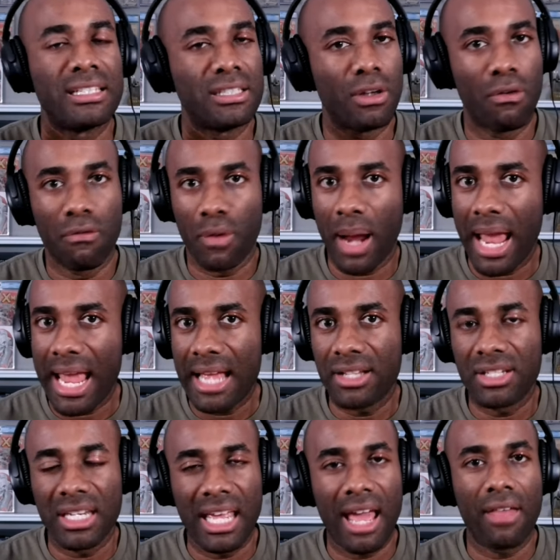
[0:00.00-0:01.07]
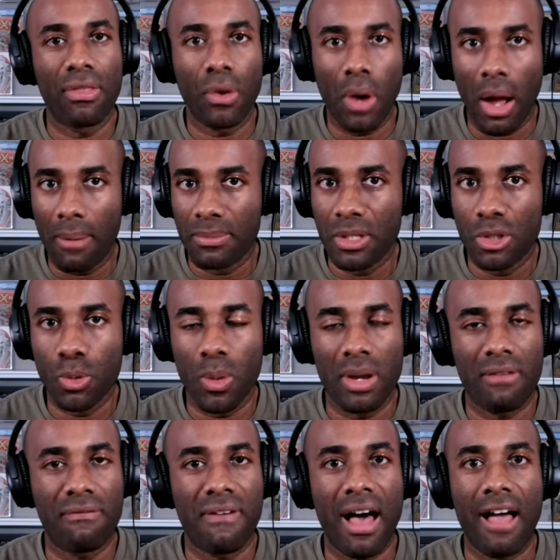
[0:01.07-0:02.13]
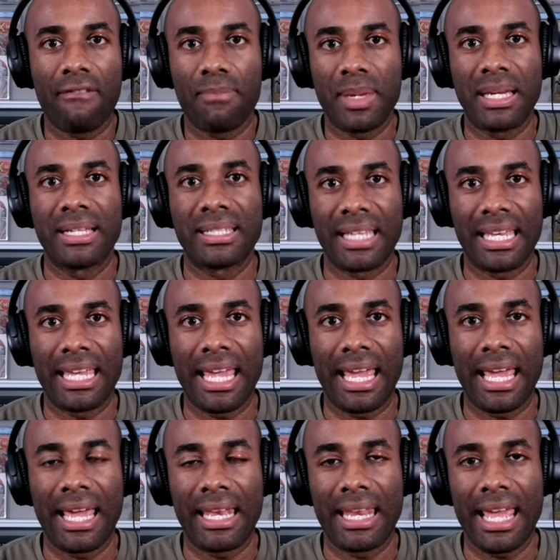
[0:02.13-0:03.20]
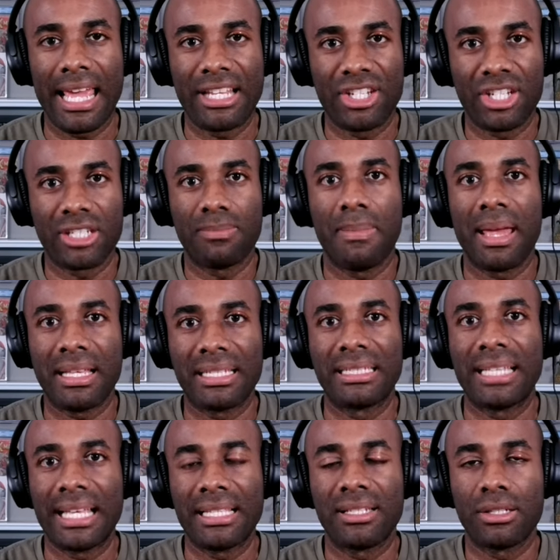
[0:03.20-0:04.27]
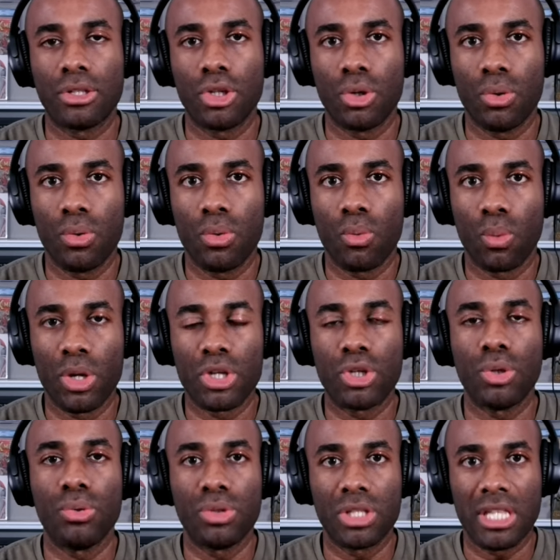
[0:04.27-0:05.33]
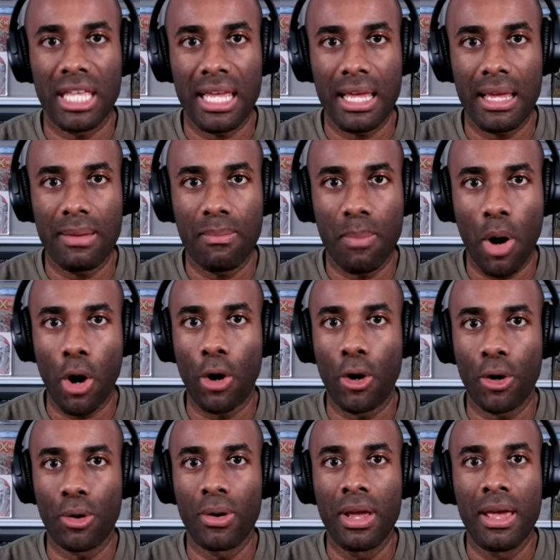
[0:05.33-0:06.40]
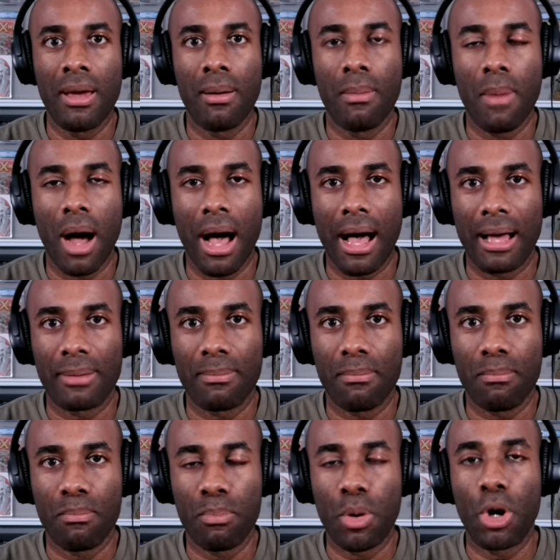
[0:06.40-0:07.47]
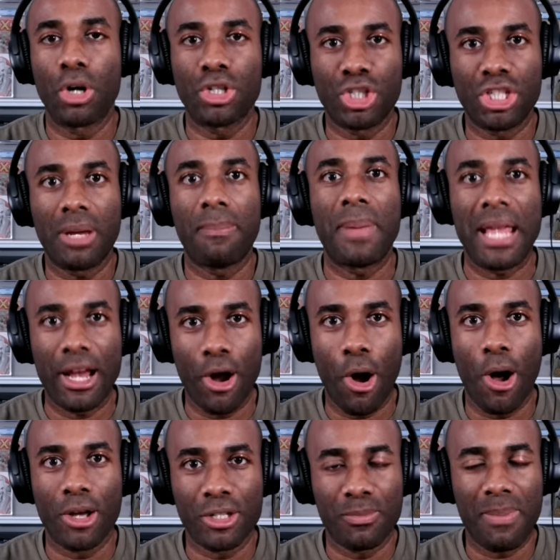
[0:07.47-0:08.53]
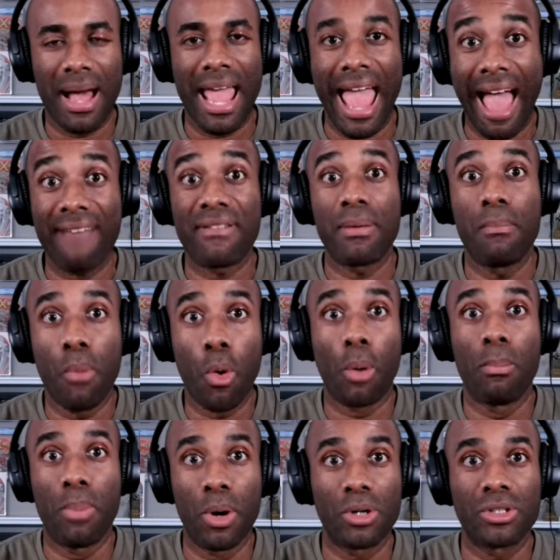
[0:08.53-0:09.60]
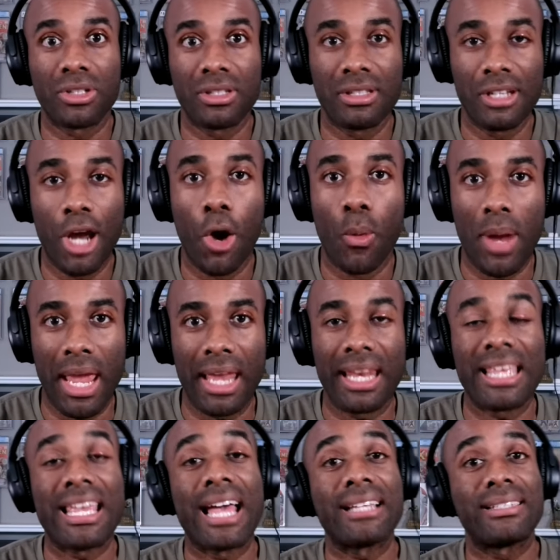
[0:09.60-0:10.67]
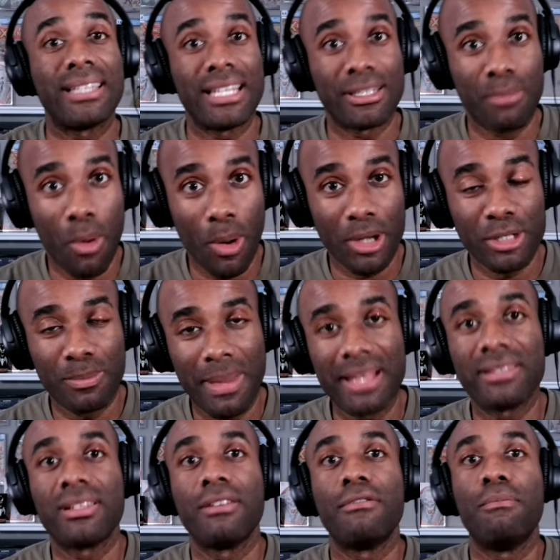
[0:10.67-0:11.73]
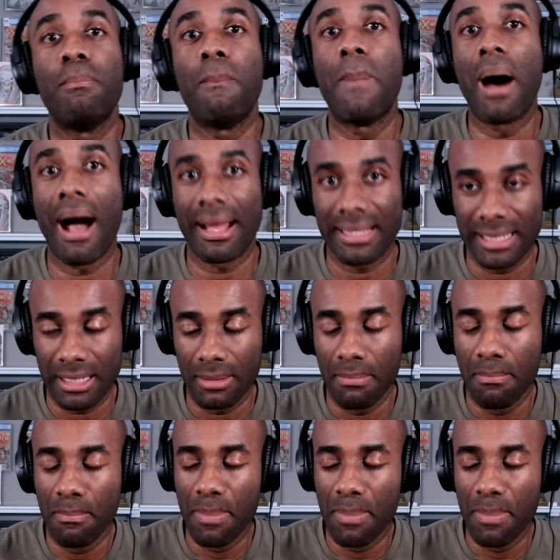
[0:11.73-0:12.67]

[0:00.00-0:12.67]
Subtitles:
silver age together up to 25, because again, it just makes sense to reduce the per book shipping costs by having more books go in. Yes, it is more expensive, but